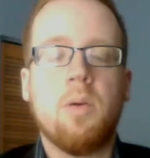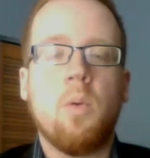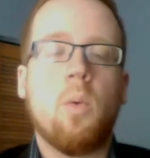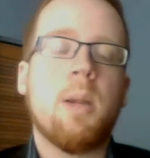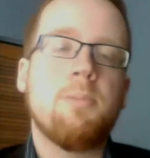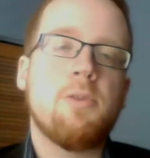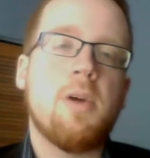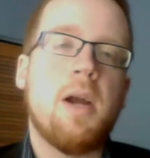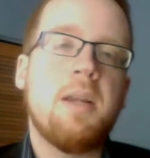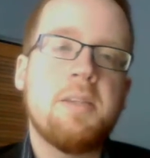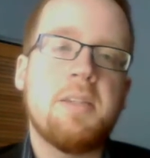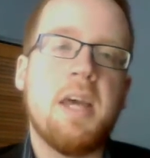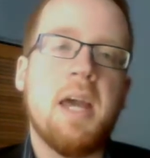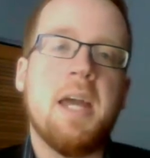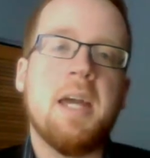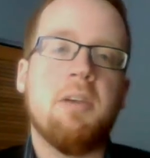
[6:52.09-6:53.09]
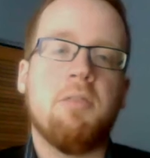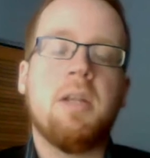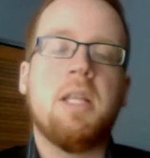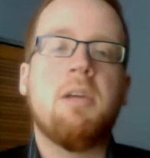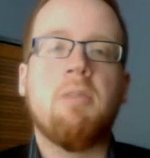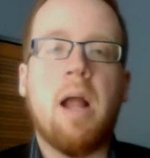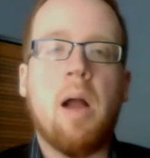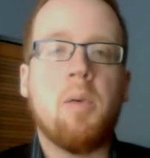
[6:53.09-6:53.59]
What I'm trying to say in a
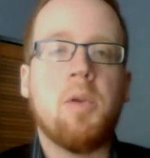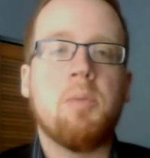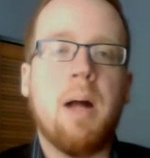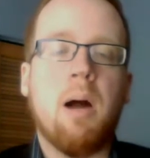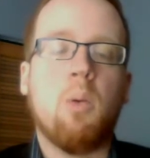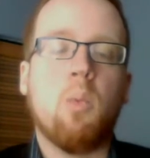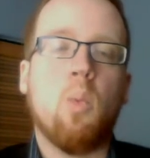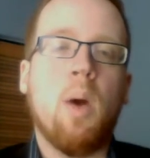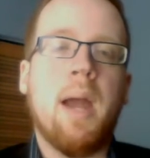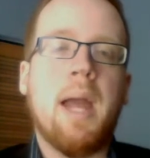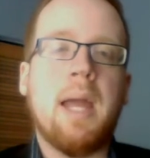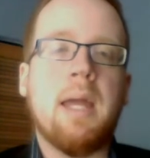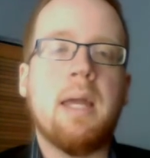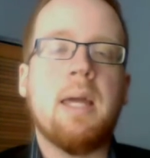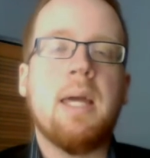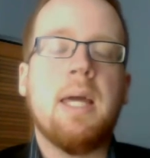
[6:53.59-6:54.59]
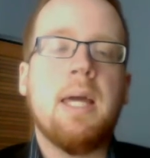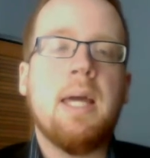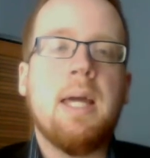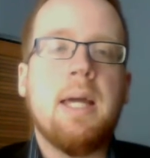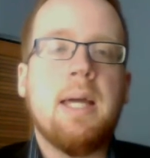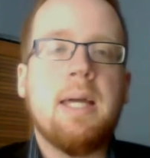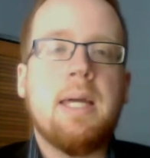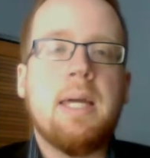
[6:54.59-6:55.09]
really roundabout way
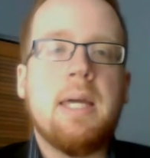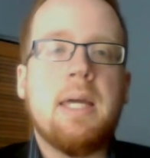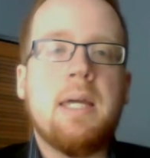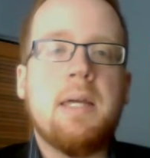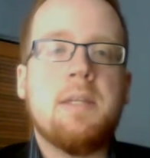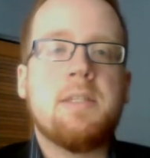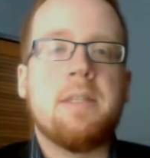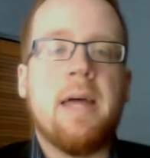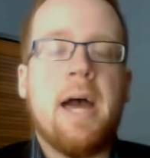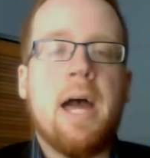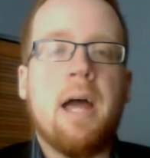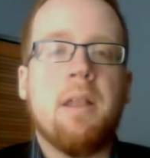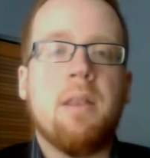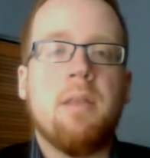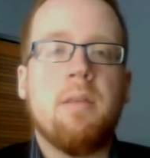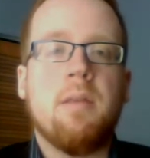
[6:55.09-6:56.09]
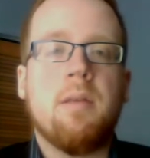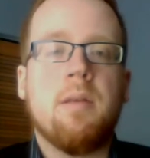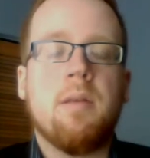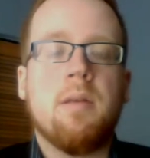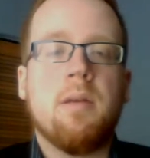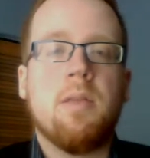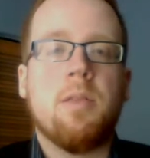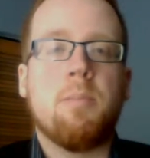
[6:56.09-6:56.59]
is that
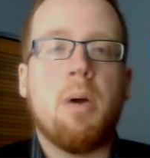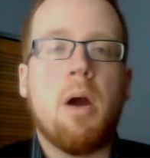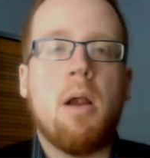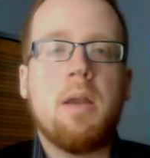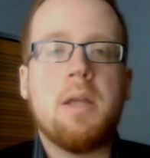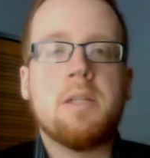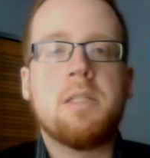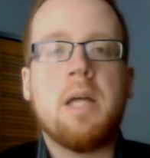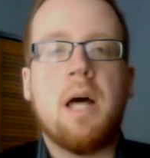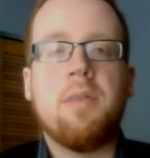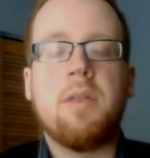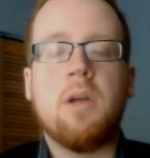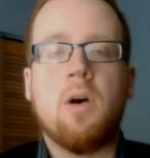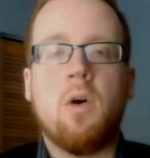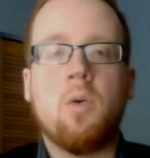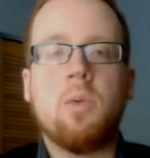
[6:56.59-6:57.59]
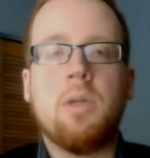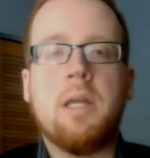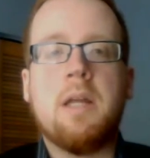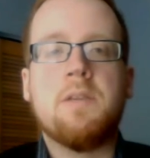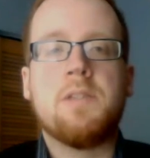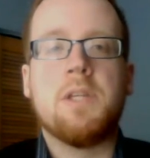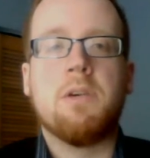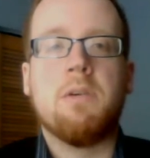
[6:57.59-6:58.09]
the party is not the only
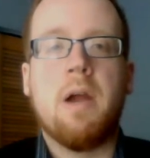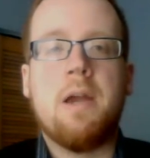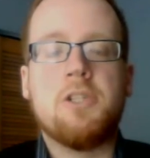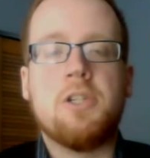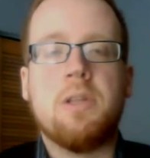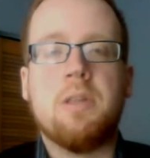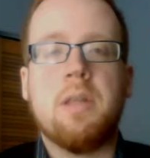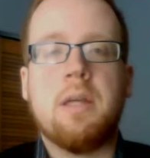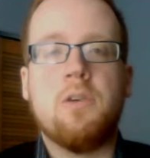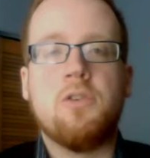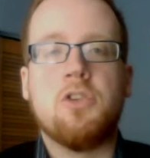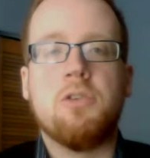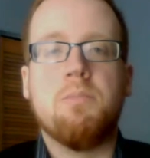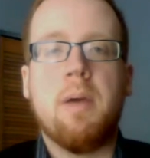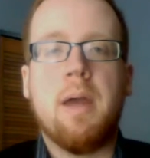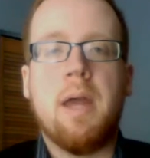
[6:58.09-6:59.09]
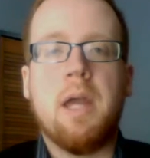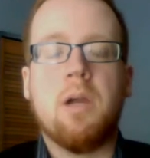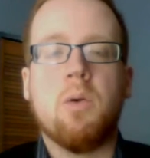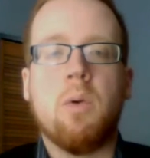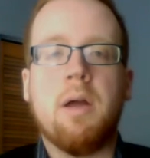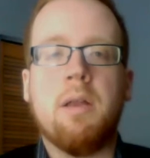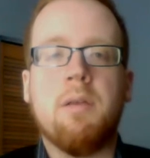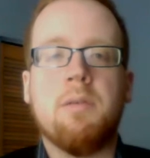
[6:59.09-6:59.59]
consideration that you should make
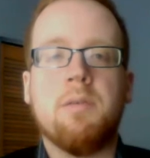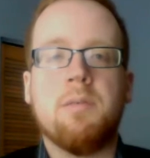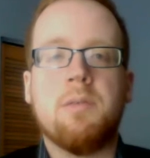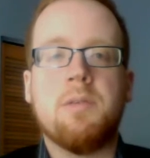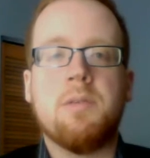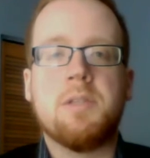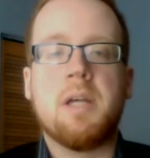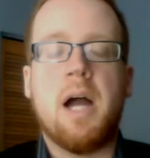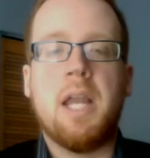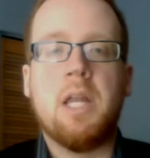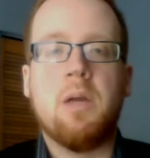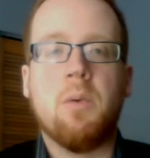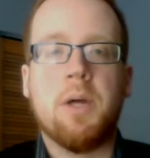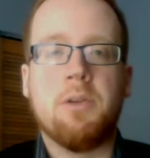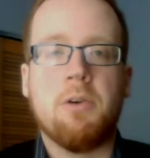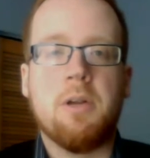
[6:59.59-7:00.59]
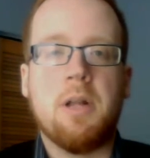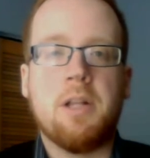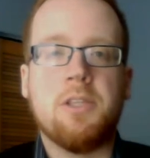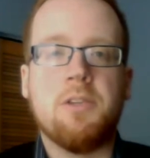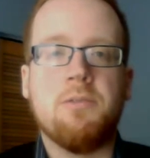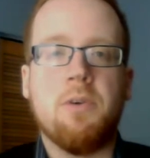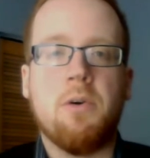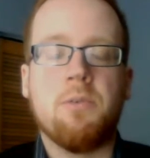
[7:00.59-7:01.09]
when deciding whether or
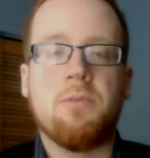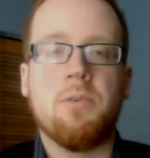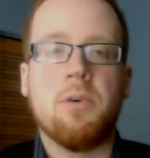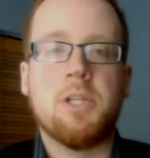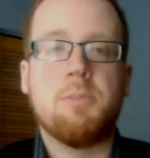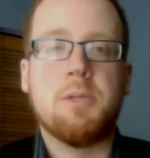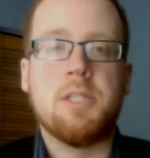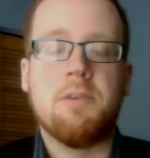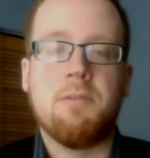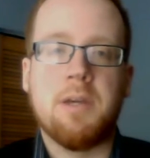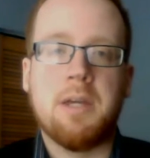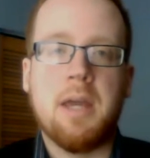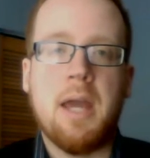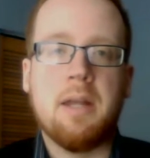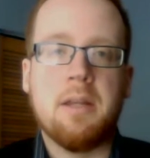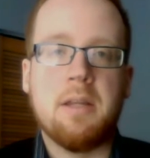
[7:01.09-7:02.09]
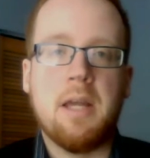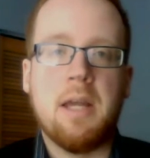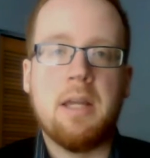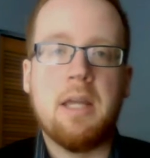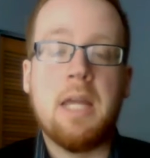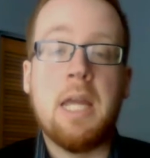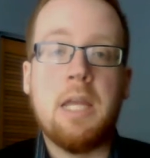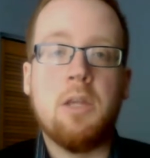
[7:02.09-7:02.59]
not to vote for a specific
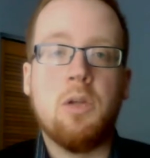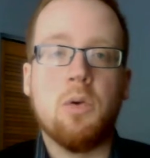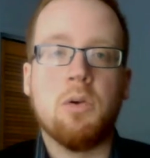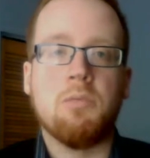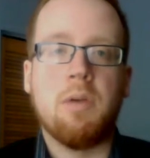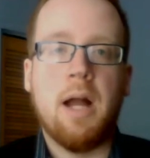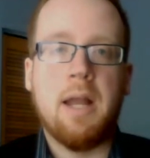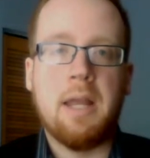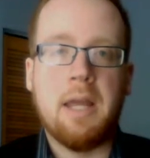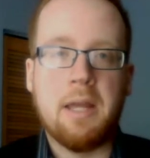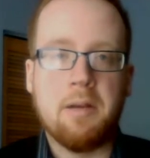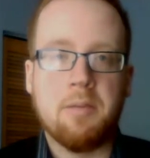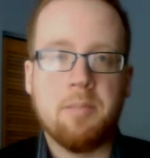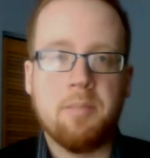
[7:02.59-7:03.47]
candidate in your riding.